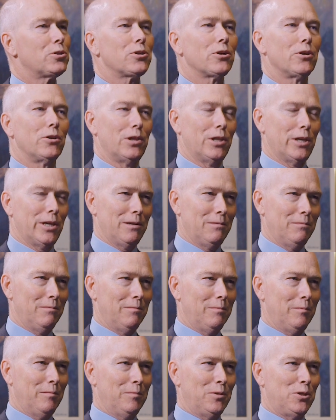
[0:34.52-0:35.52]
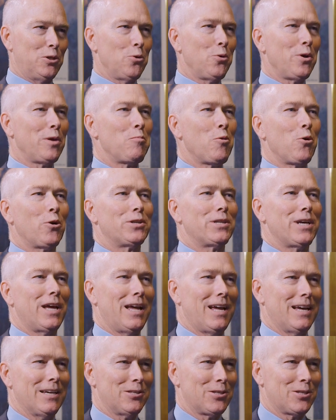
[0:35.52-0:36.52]
certainly. Doing more
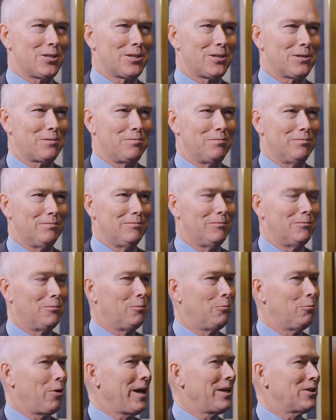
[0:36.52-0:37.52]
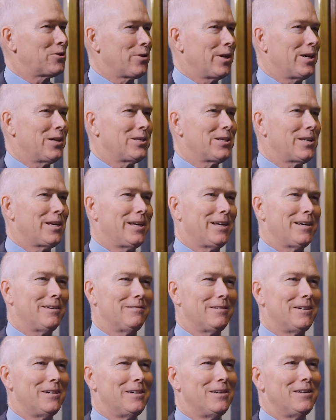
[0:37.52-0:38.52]
tests, ray
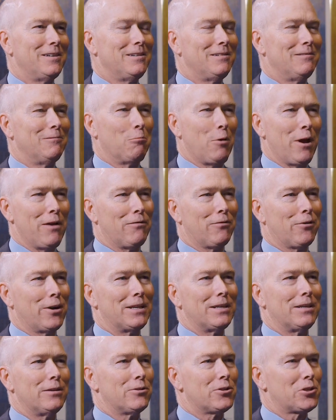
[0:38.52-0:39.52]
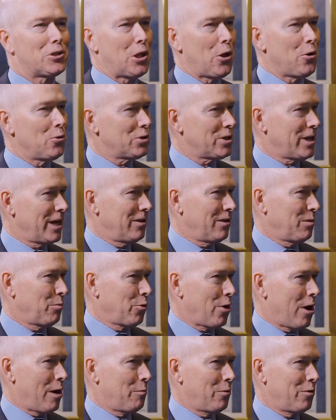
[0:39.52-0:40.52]
tracing, wavefront, slows down the
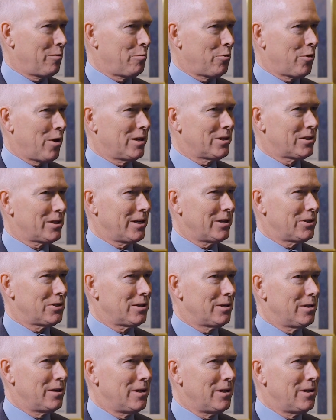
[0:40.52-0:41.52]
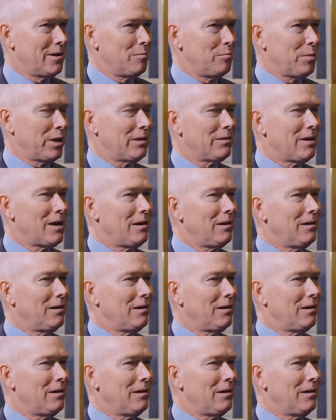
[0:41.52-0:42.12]
preoperative process, but